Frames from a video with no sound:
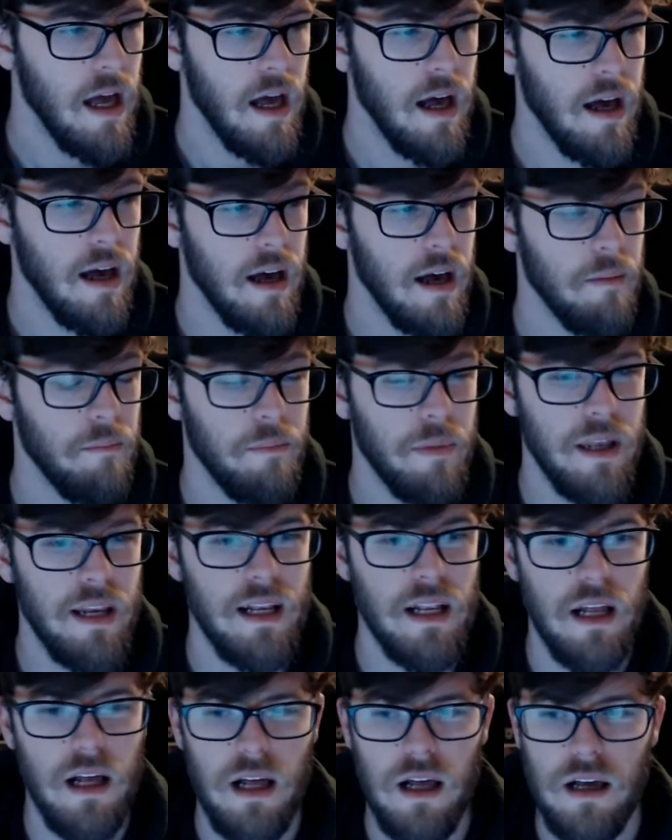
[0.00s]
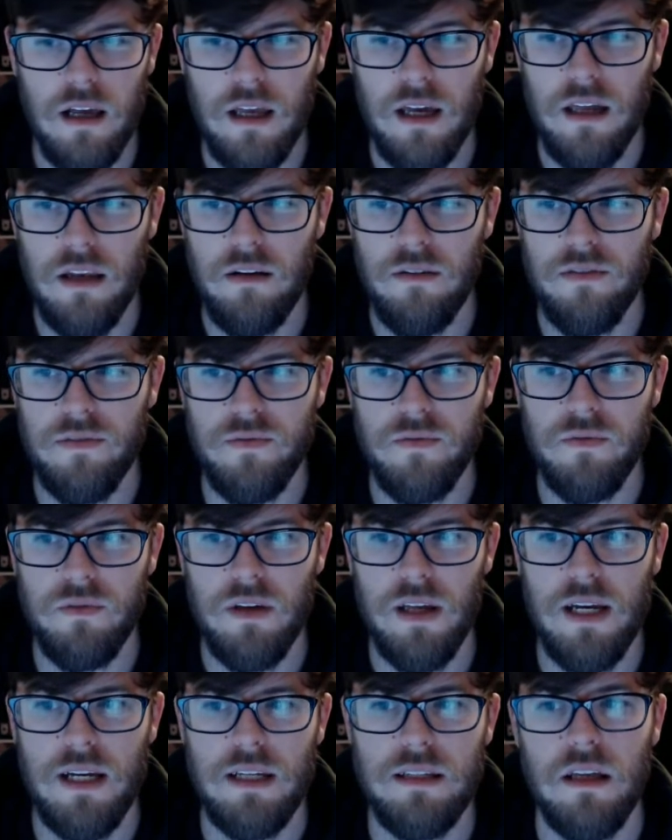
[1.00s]
But it kind of
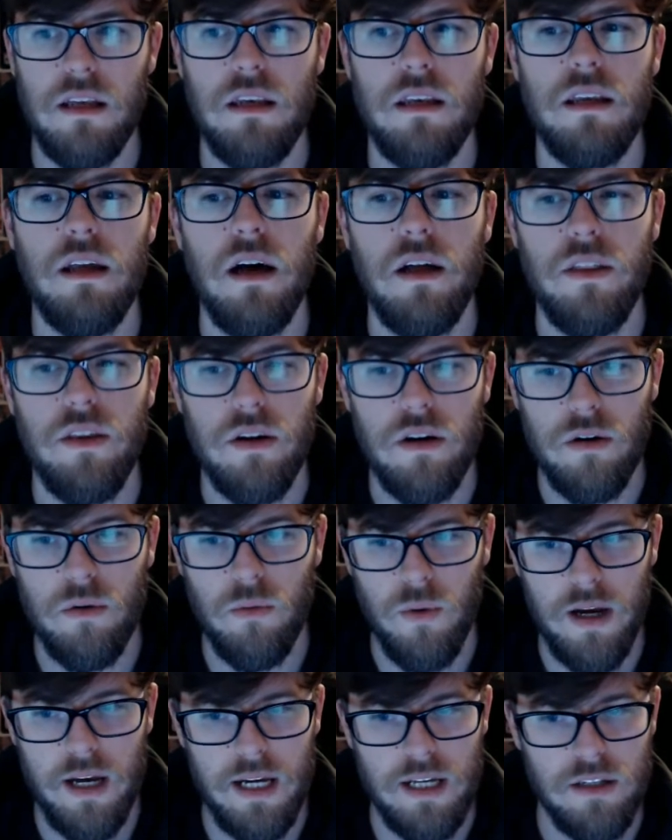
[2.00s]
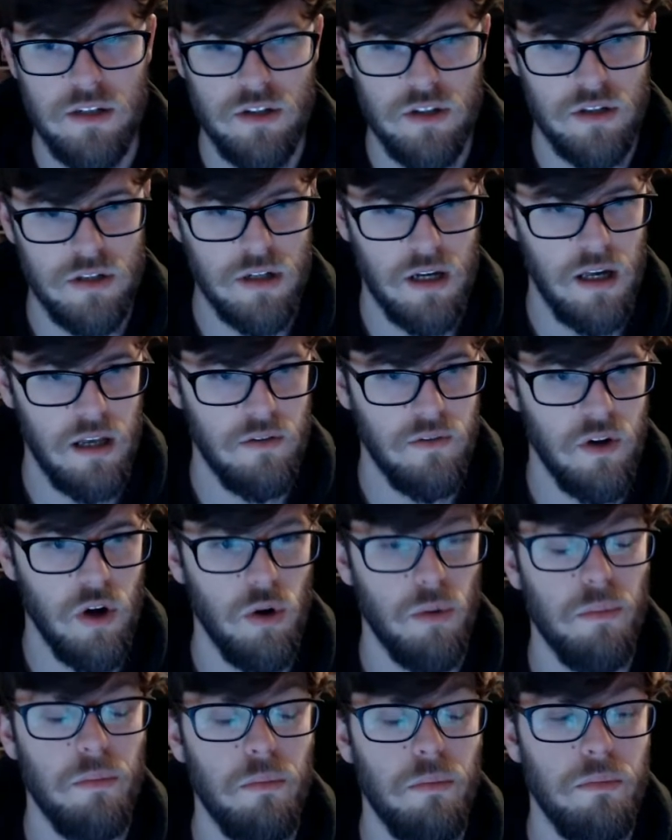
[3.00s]
is another way to just kind of
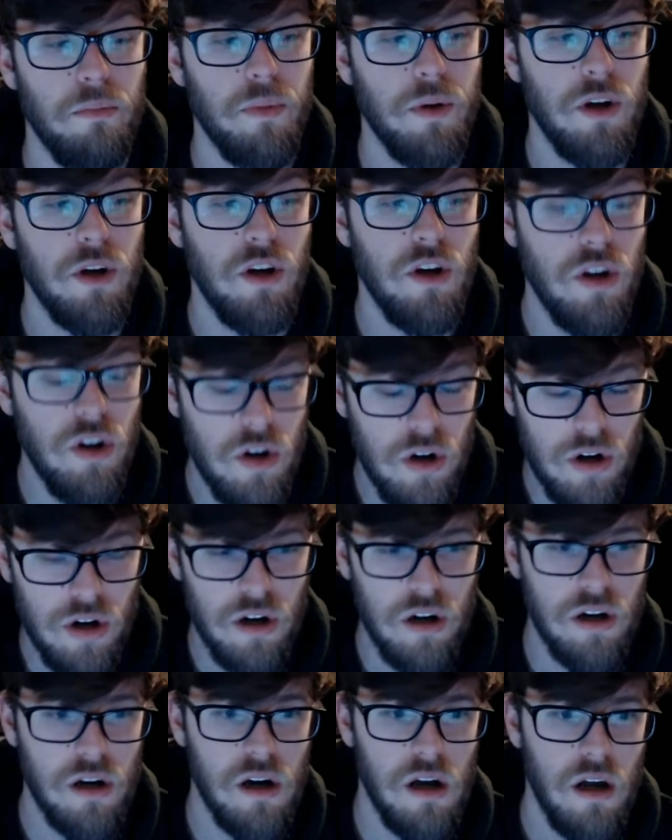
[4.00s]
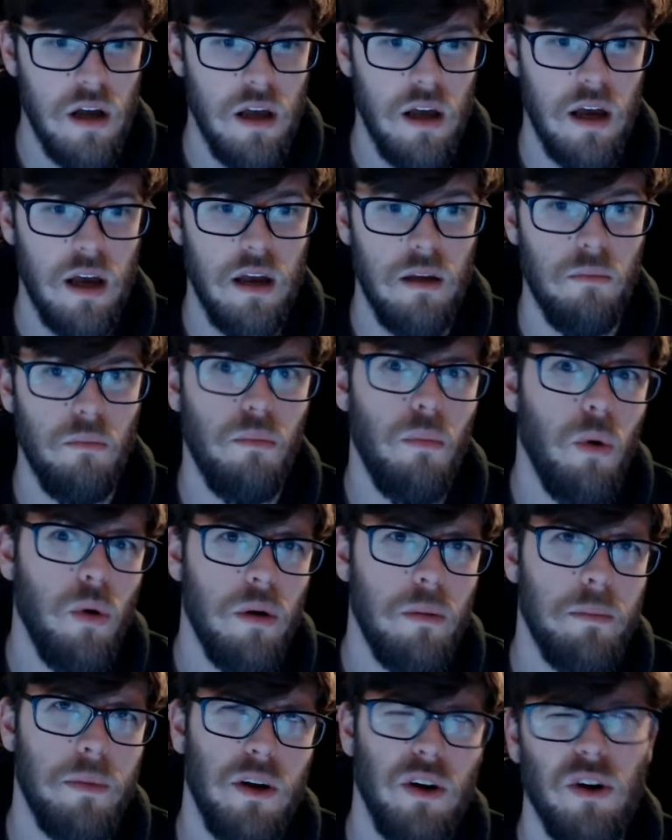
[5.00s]
go pure and more
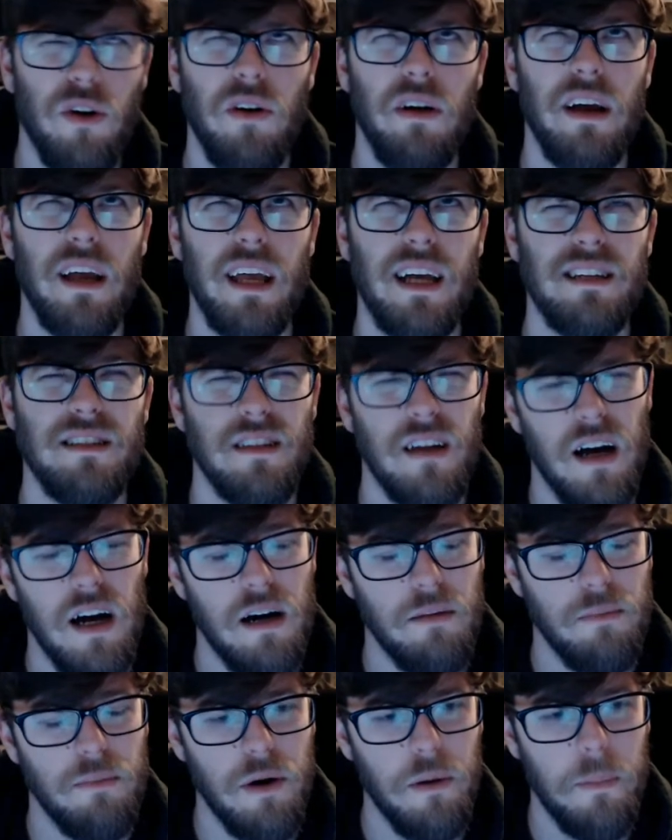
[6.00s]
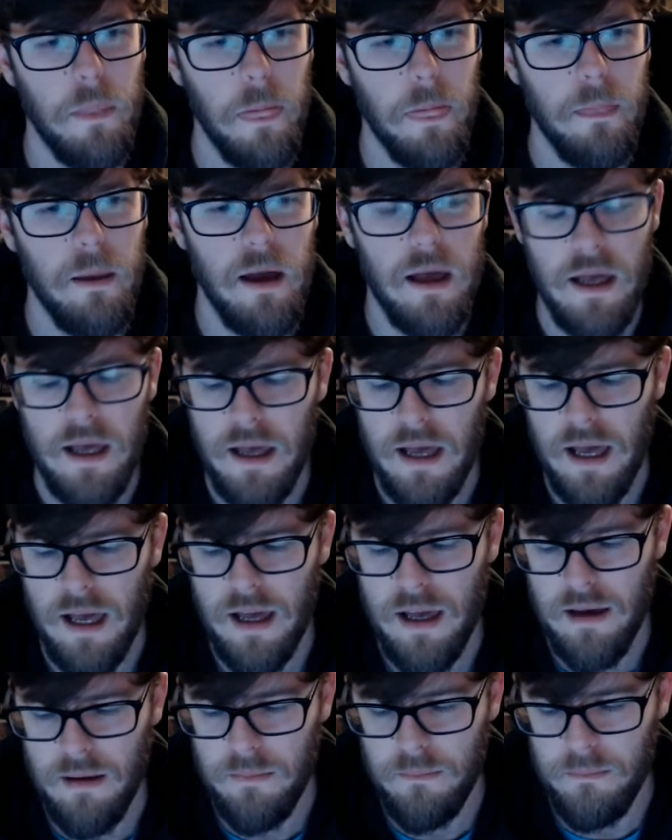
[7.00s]
pure, I guess, combo.
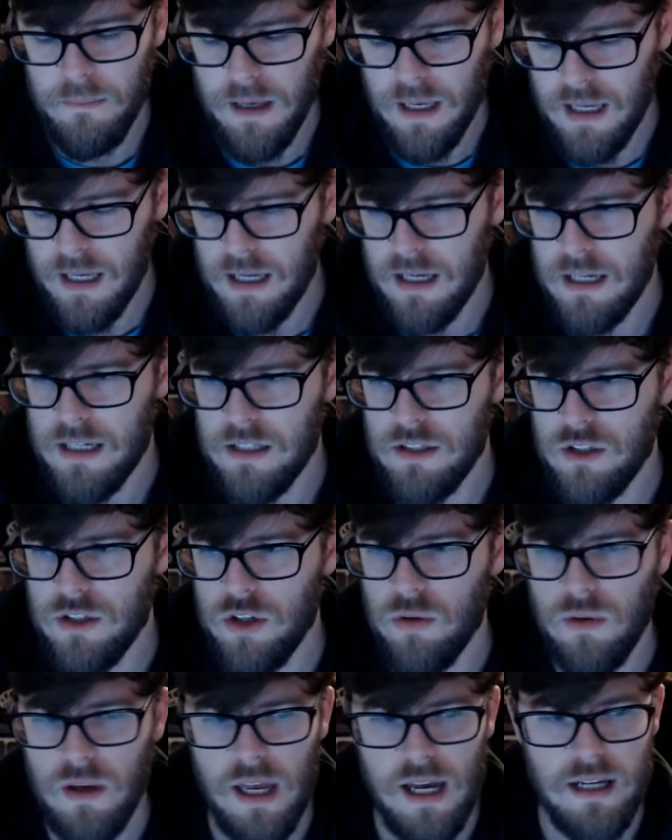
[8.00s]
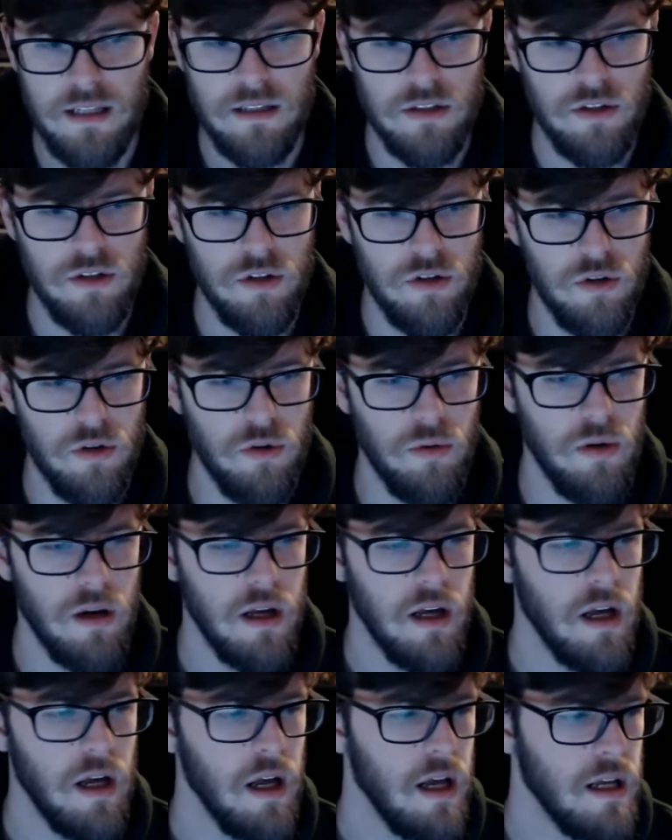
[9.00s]
Because you get to
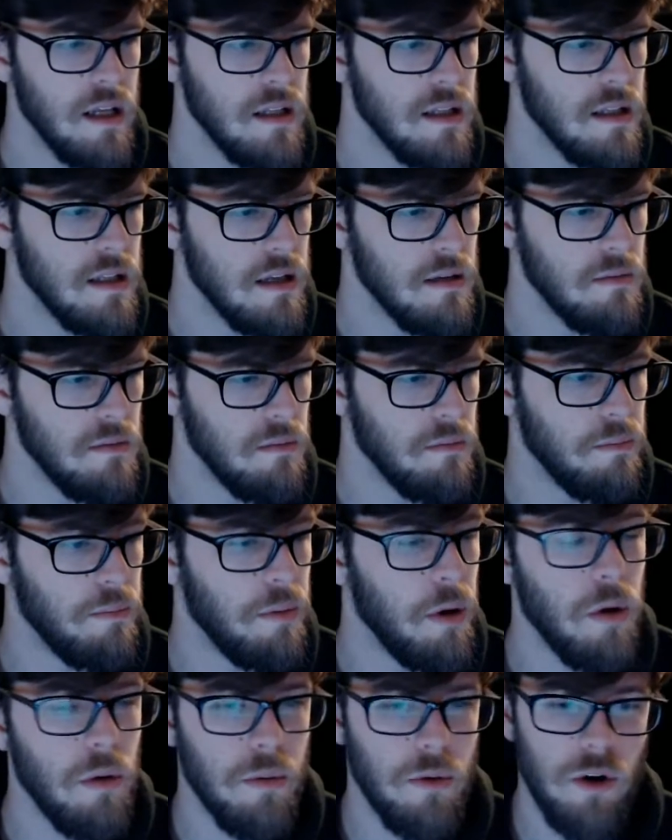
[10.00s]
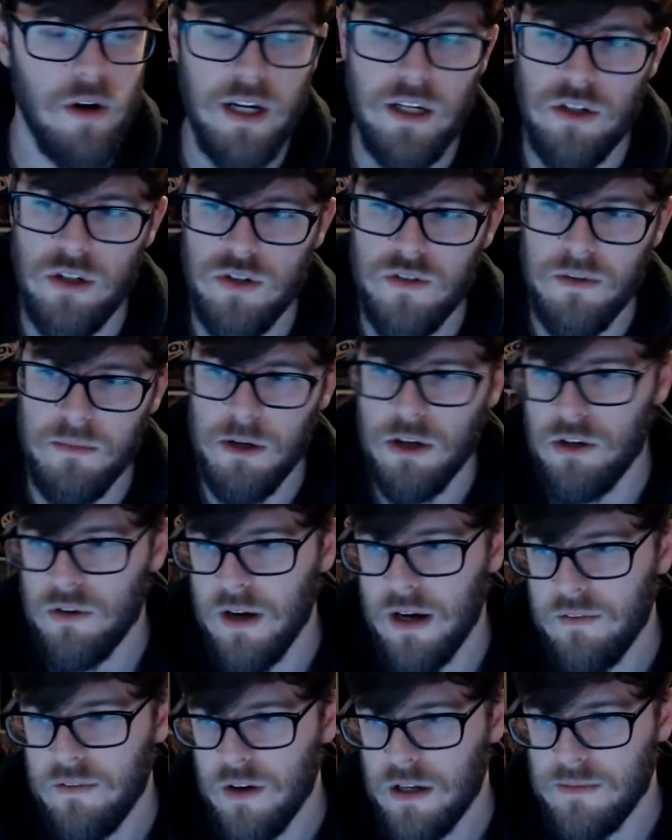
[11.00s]
pull creatures from your
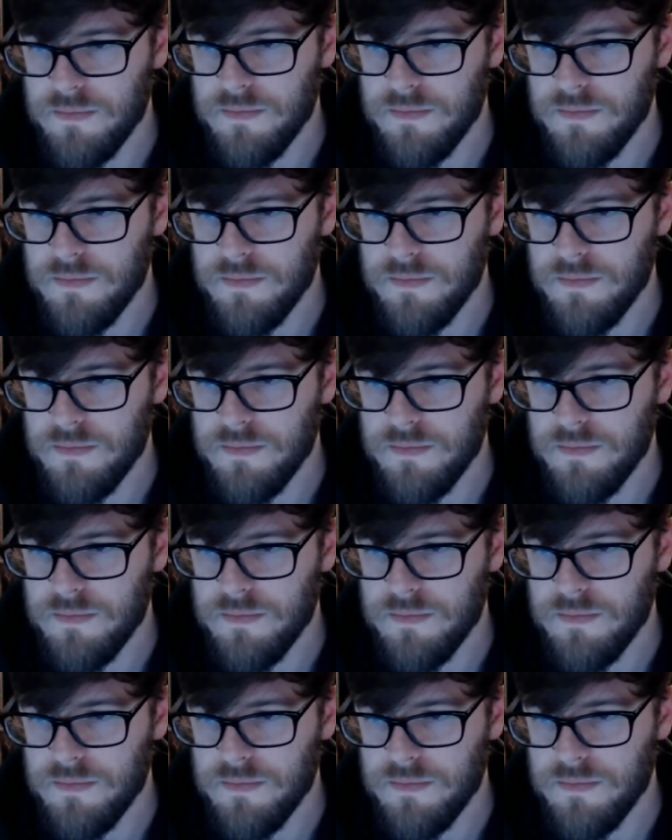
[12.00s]
graveyard.